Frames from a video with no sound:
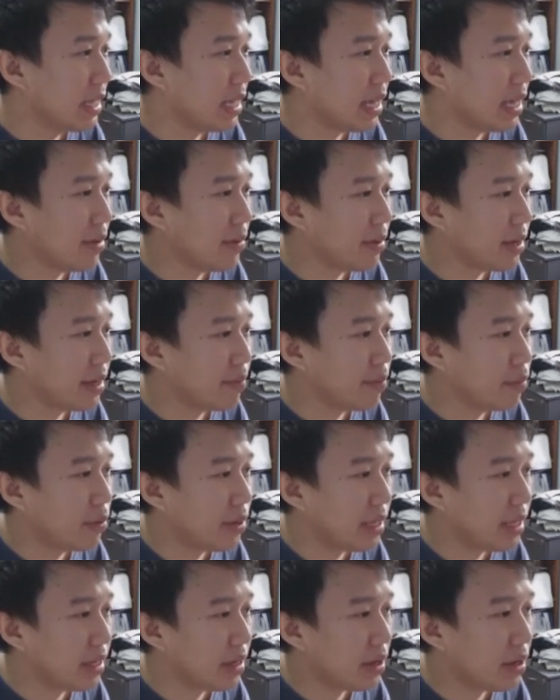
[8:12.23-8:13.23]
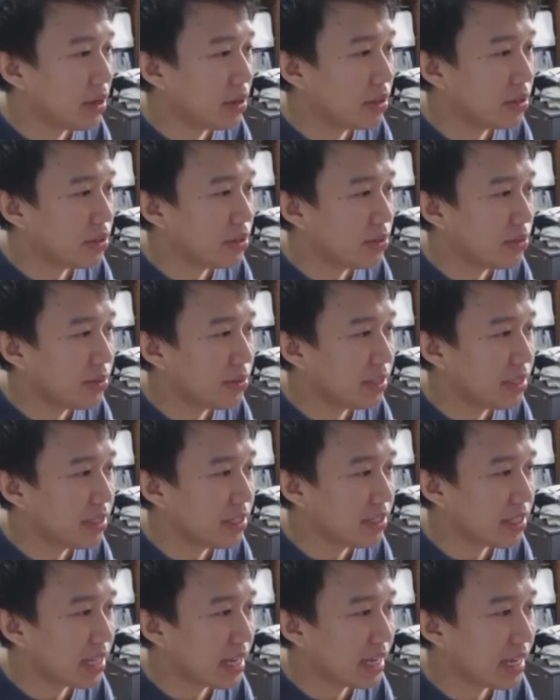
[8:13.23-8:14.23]
and you can put it onto the
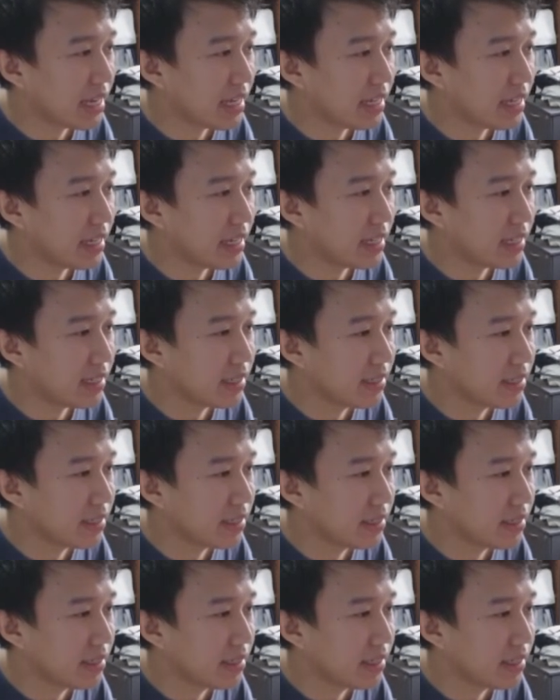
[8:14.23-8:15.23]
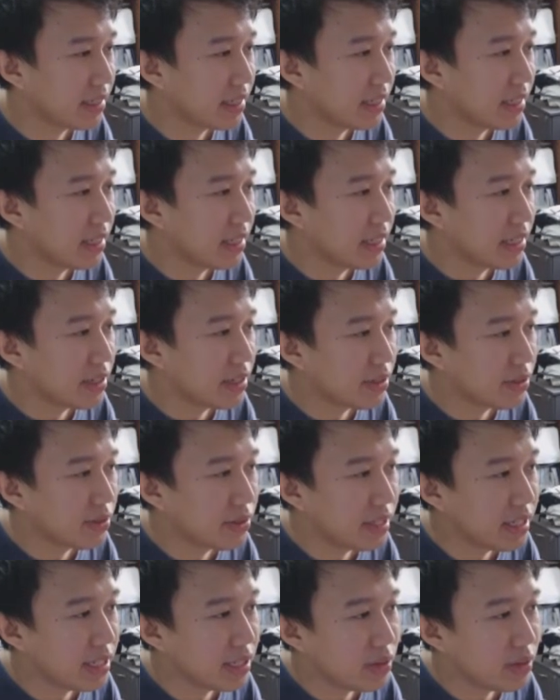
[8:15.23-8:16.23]
side. So
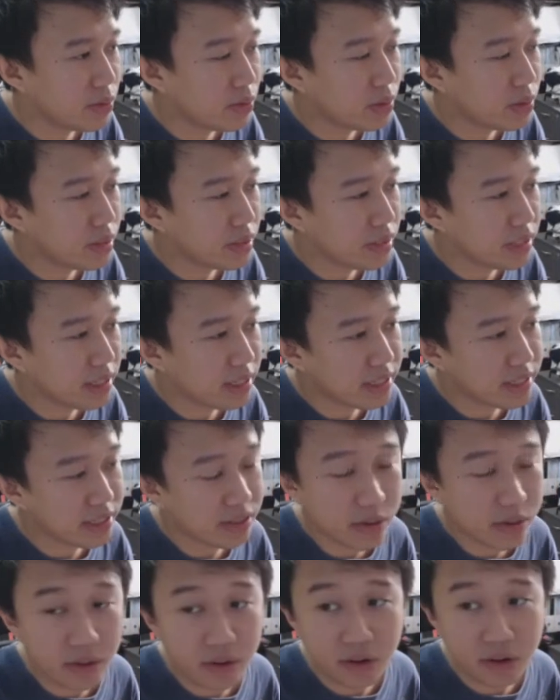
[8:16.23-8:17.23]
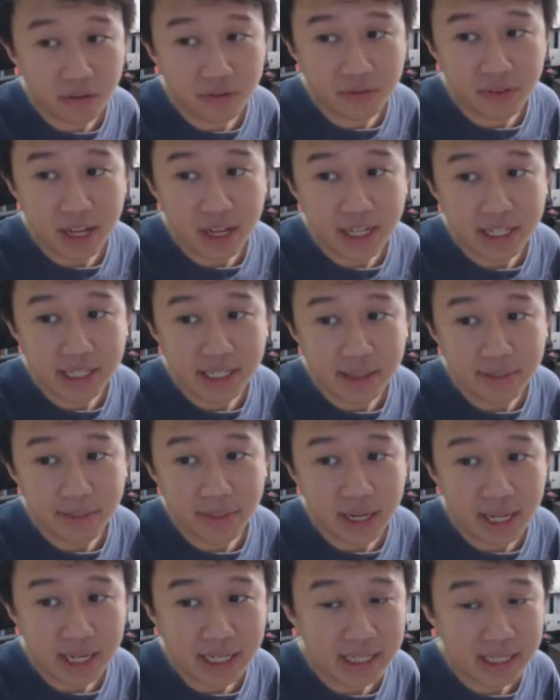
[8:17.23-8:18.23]
this would sort of like
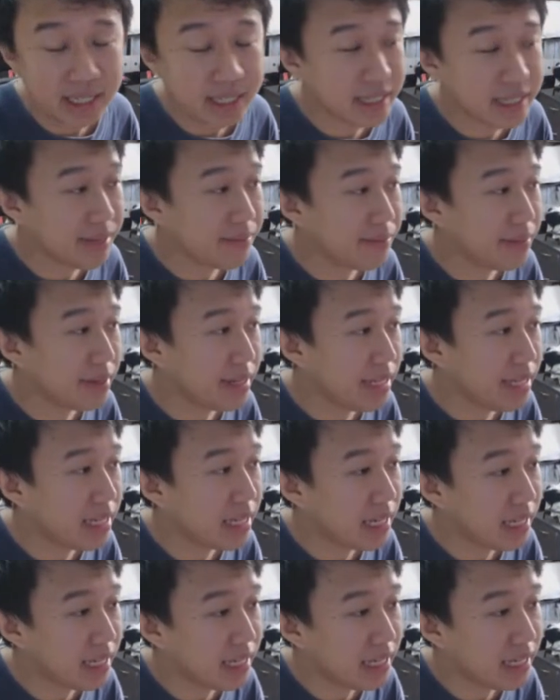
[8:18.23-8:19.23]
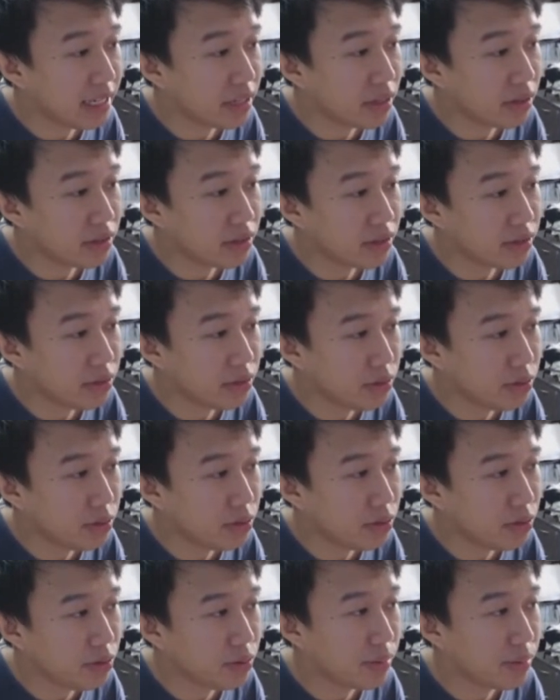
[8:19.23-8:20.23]
symbolizes somebody clicking on your
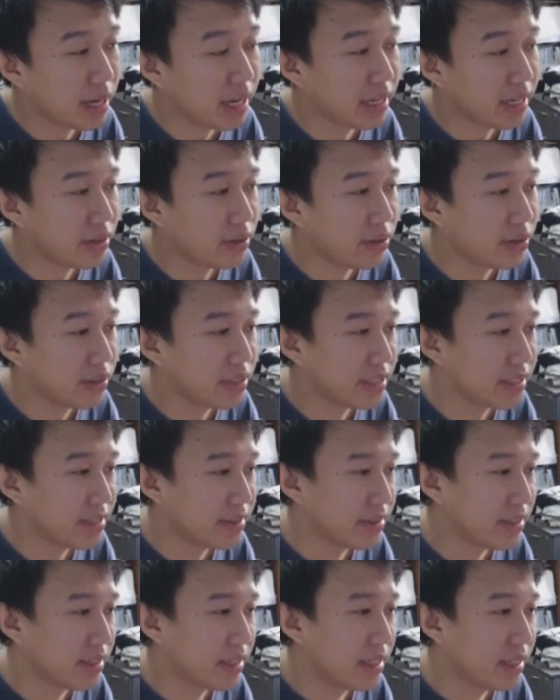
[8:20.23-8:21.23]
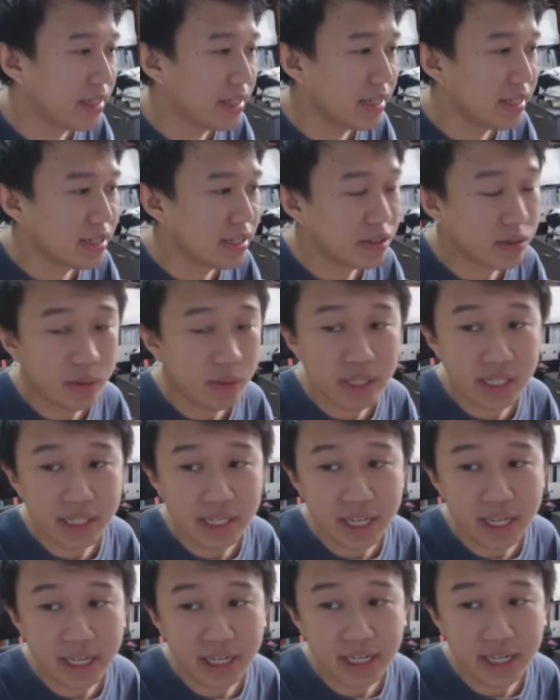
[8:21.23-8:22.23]
YouTube icon. So once
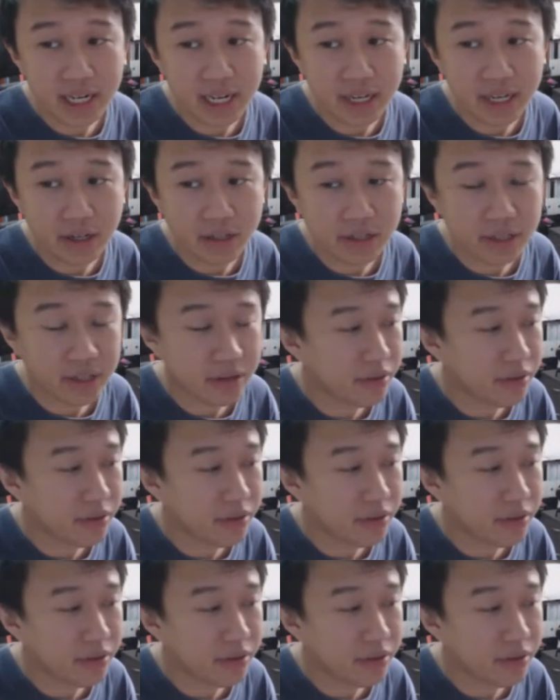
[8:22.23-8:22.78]
again, click on the